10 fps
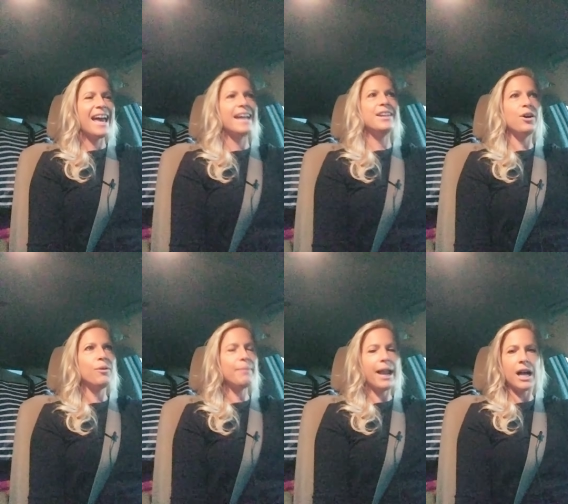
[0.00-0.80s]
and no,
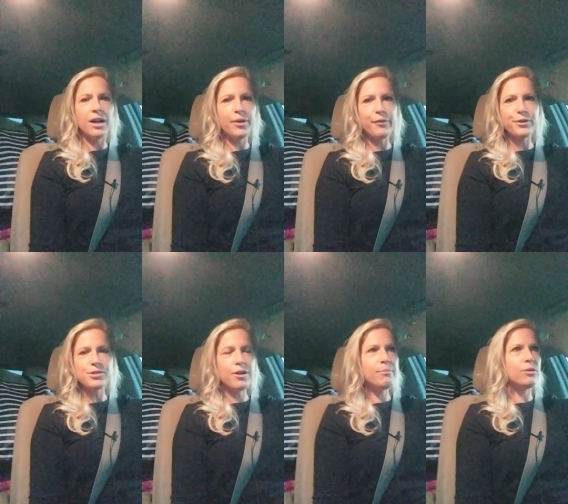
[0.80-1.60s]
I'm not hungry for
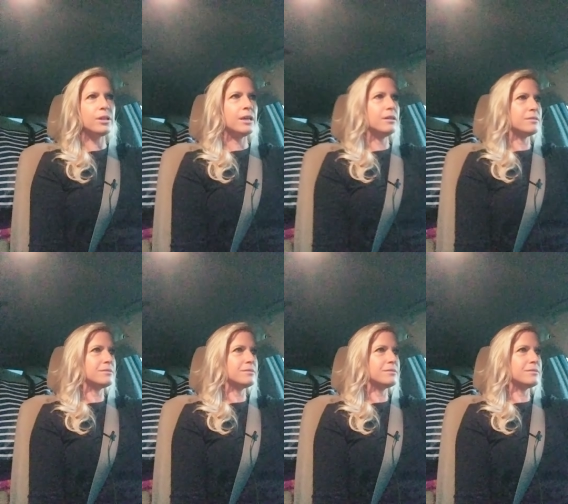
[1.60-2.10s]
stromboli.